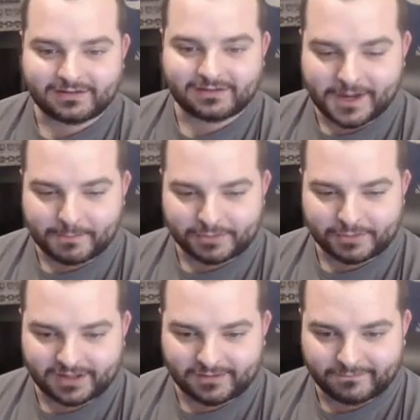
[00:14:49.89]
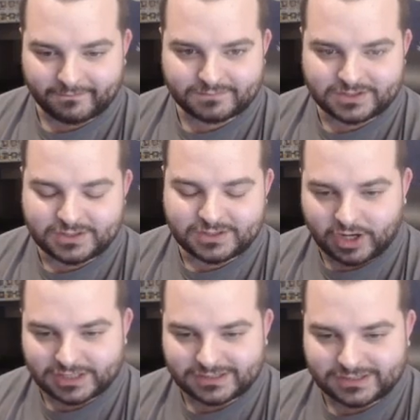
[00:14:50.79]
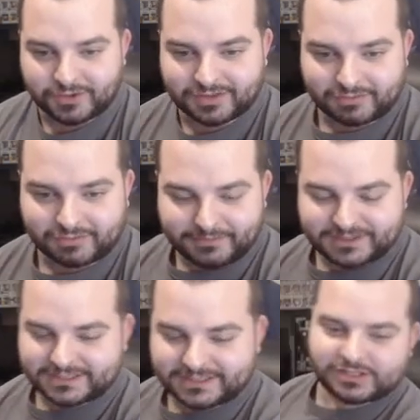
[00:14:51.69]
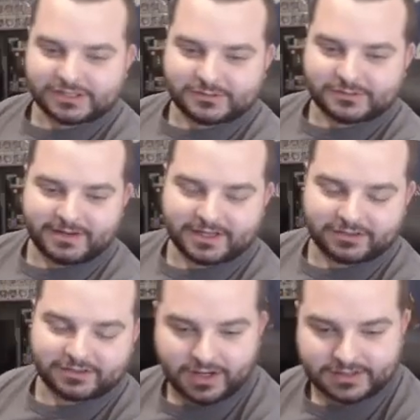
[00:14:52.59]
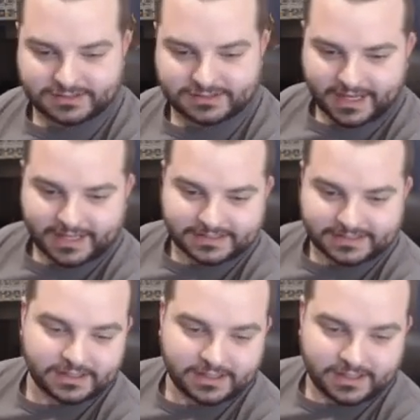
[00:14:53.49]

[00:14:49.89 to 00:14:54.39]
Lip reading: You wind up with a 2-cost 4/3 potentially, which is about a 3 cost in stats.